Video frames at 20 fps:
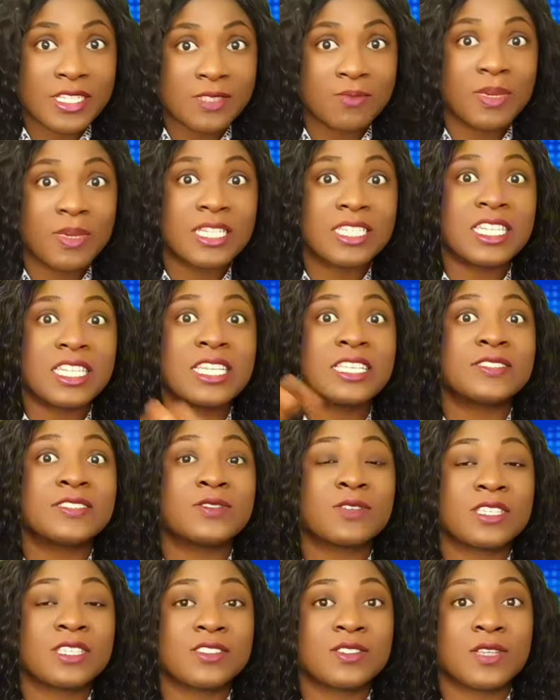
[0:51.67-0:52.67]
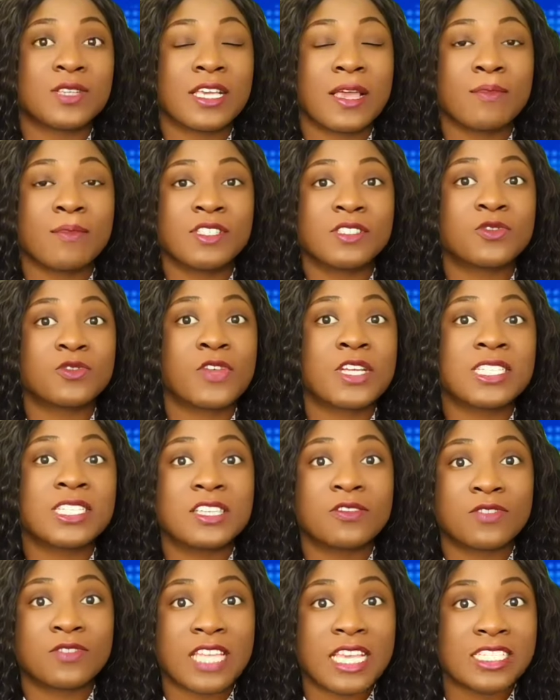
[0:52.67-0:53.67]
Like this video and
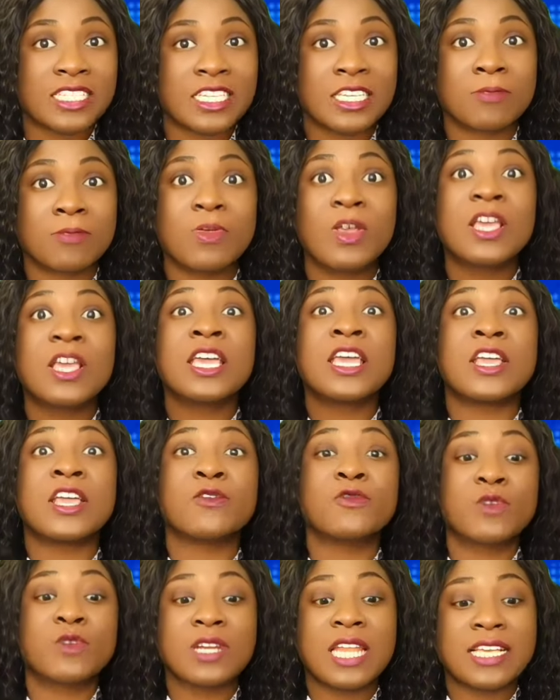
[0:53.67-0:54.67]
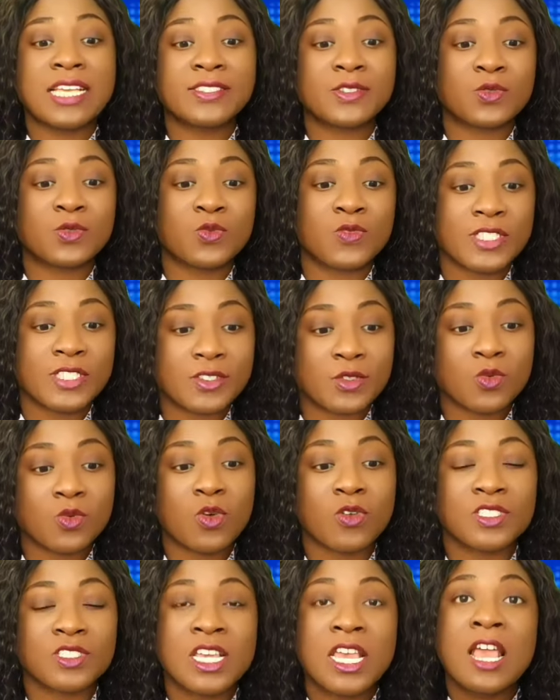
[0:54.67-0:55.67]
leave your own opinion in the
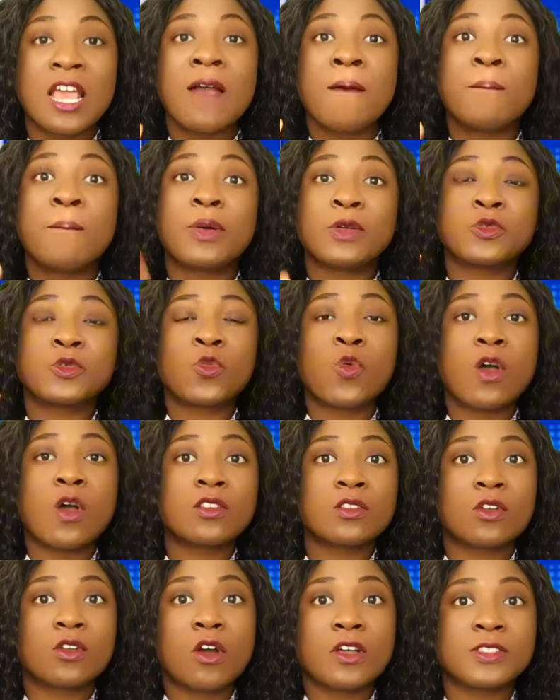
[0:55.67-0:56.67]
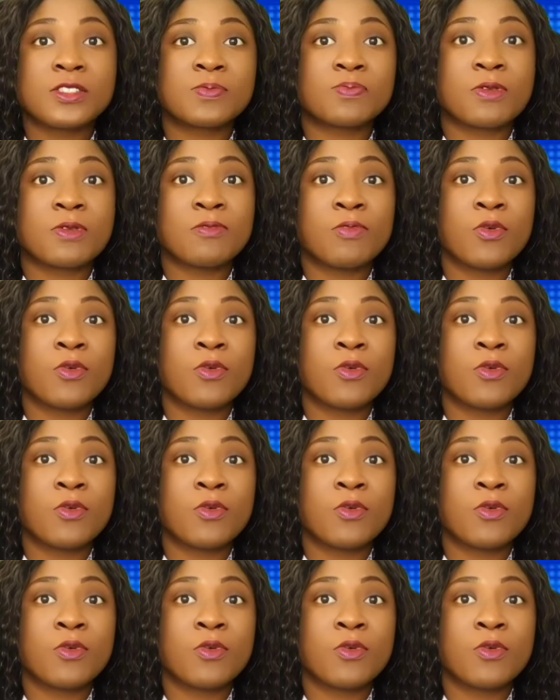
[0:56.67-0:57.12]
comment section below.